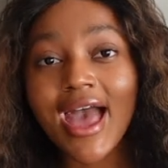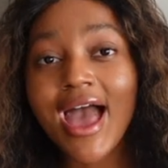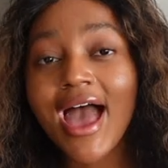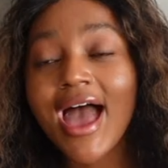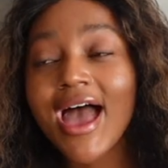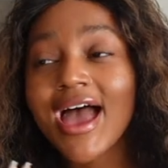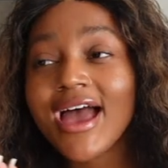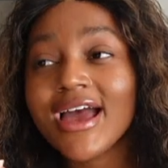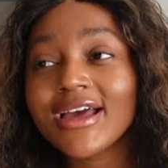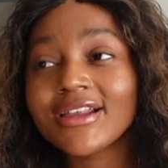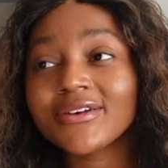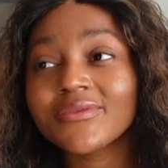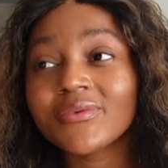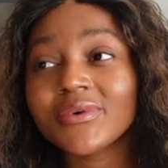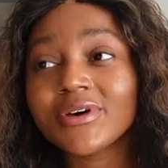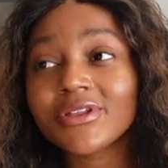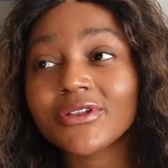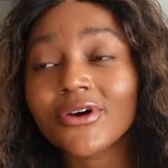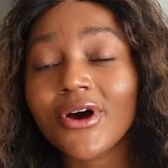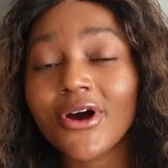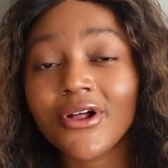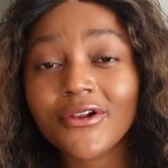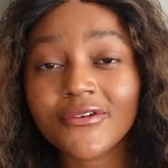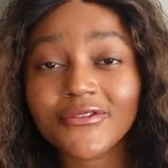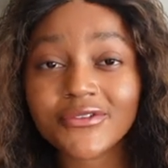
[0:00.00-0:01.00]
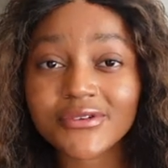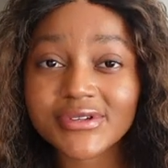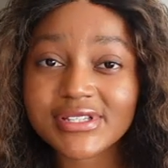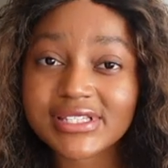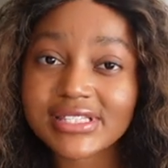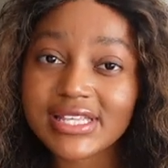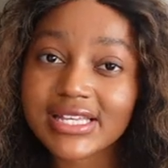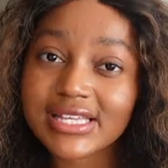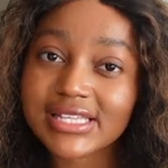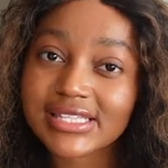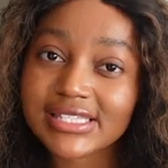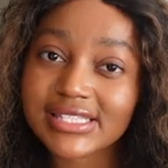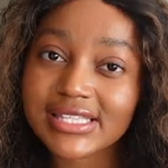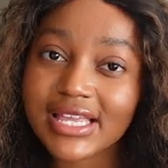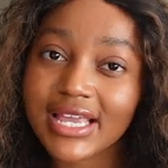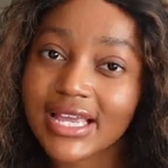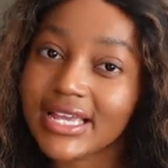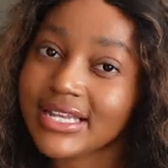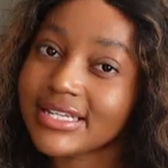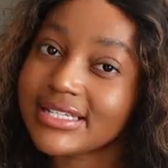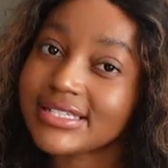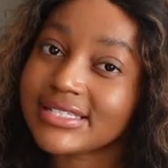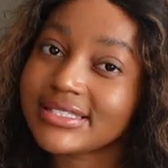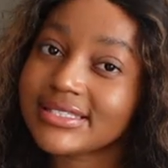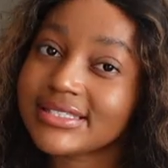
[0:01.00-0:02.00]
And with all of those things
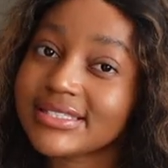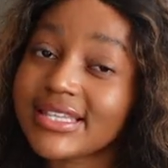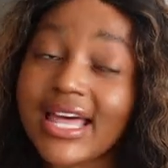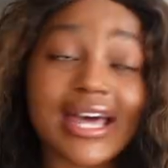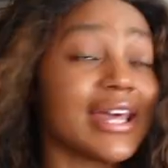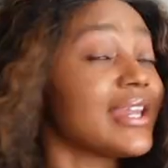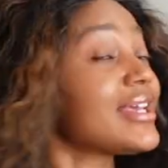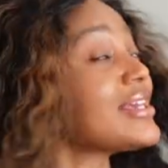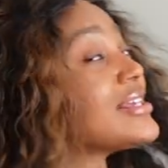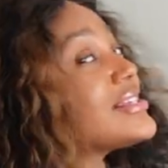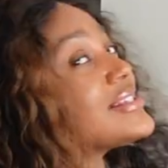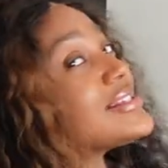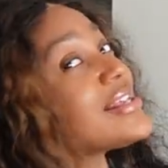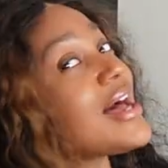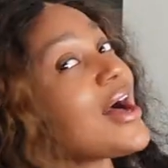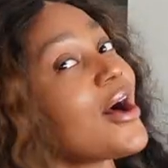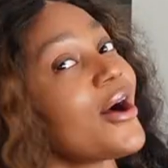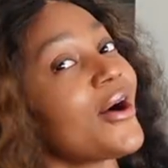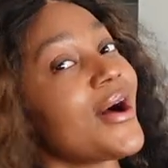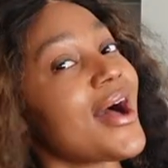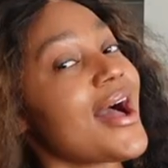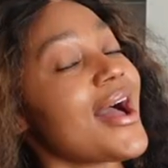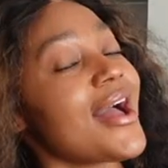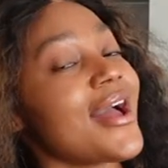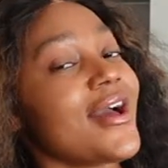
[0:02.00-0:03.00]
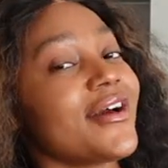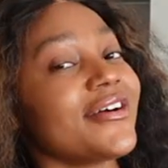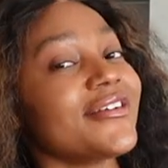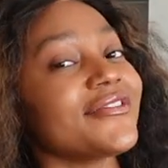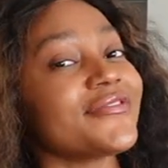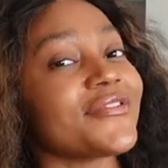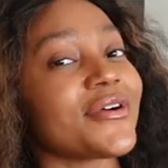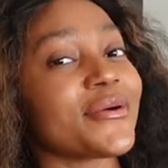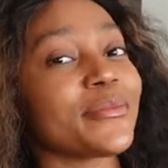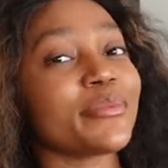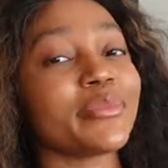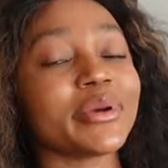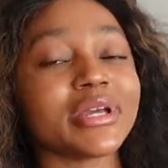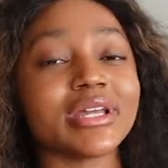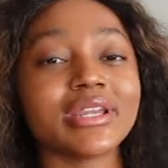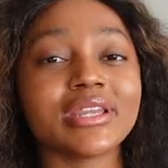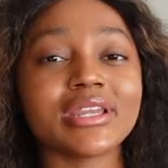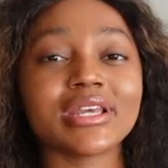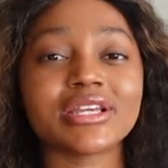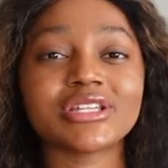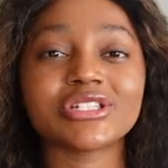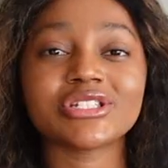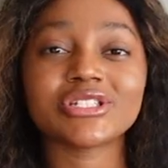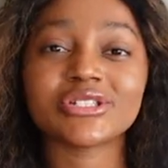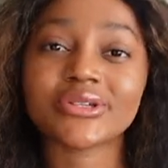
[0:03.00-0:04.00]
said, that is how I have
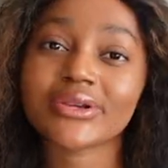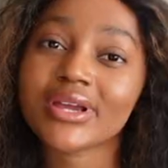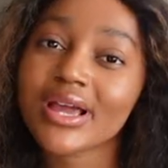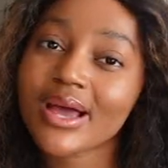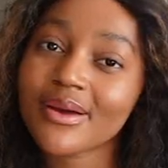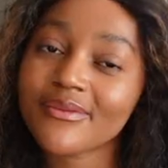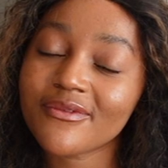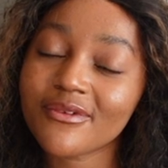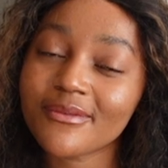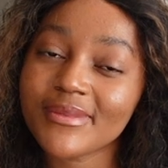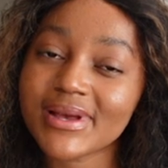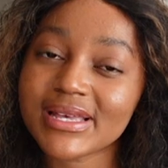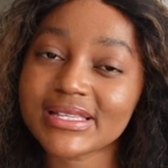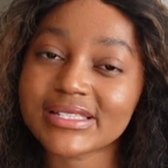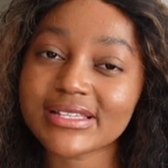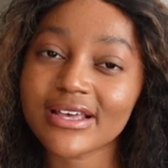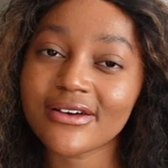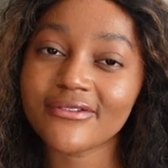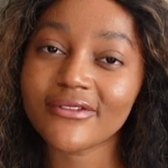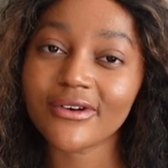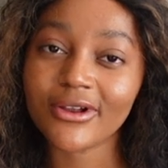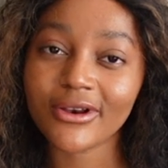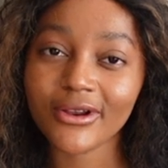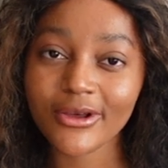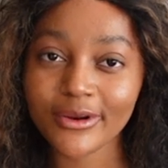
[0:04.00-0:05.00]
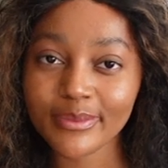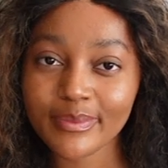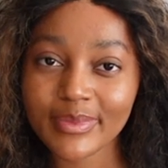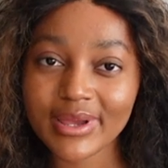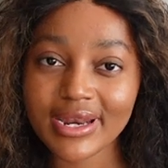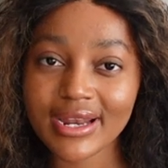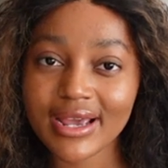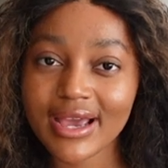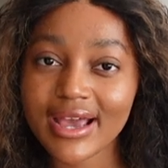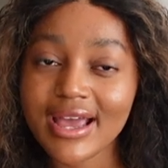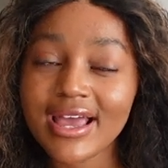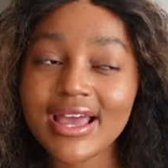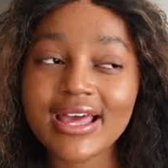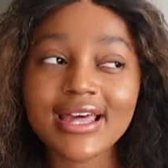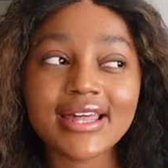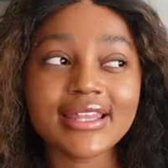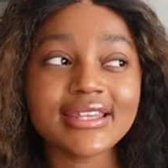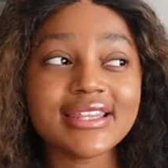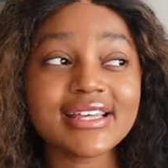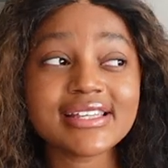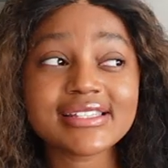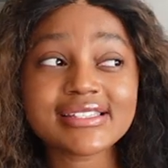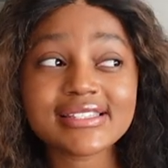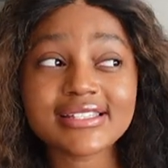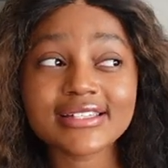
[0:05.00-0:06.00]
been showing up for myself a lot better.
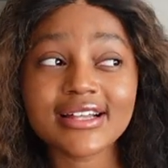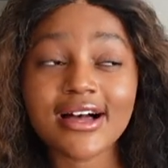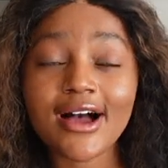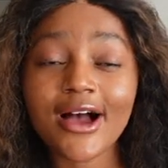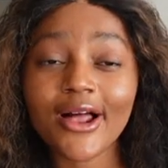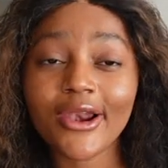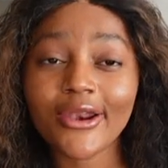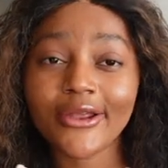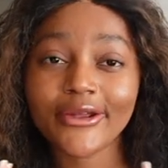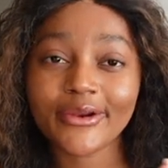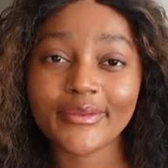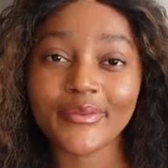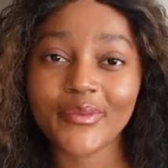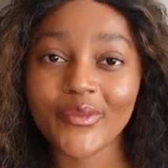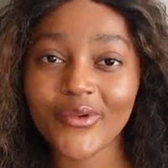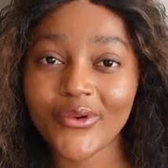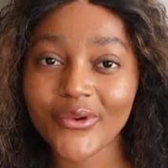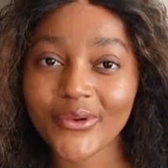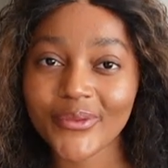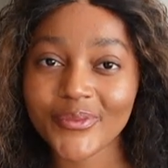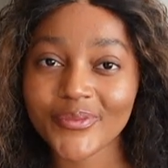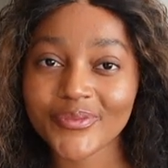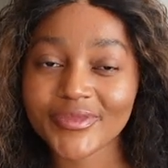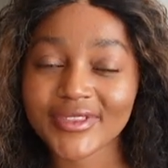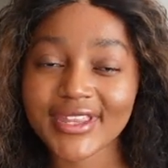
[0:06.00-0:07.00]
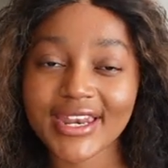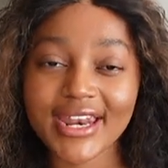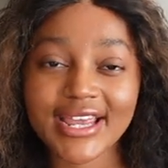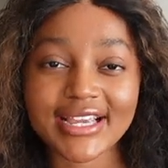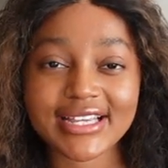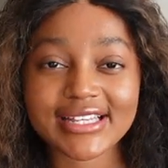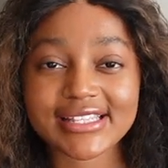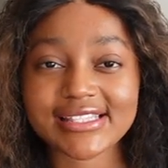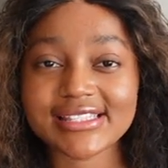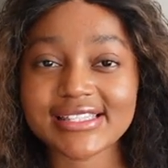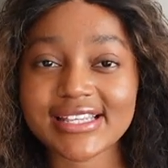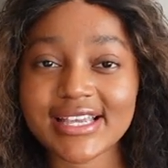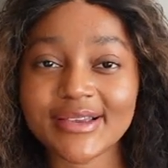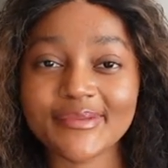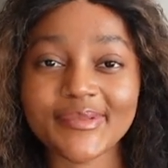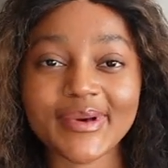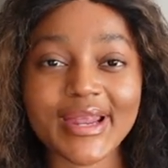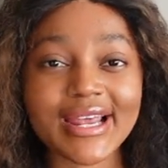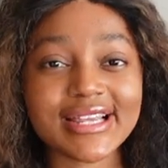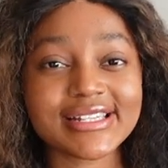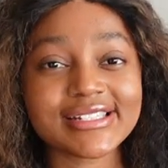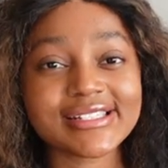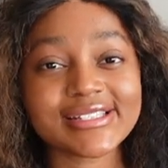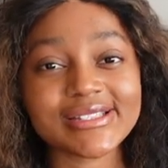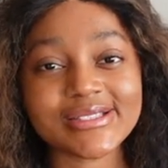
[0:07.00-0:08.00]
There's still a lot more that I could say, but
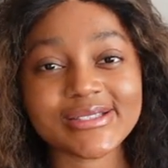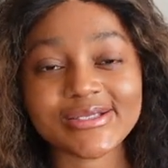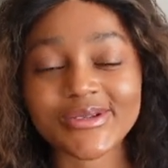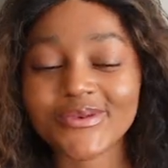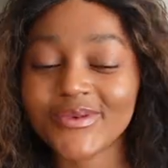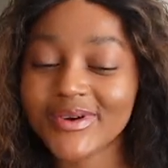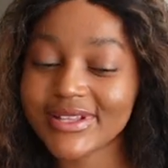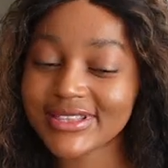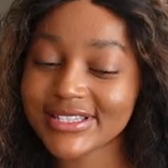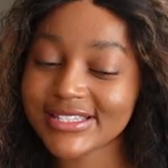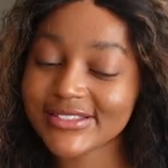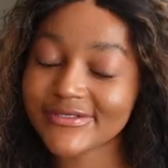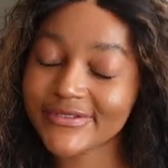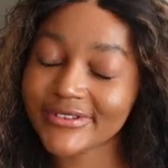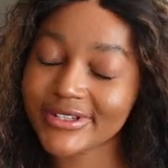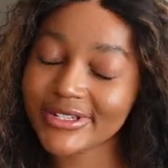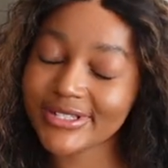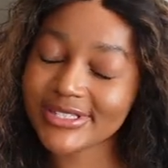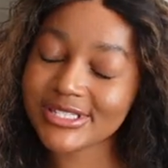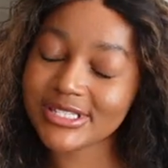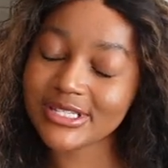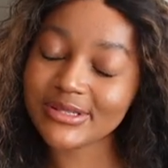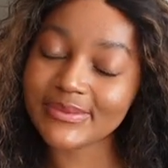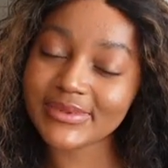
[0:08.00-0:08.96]
I just don't want this video to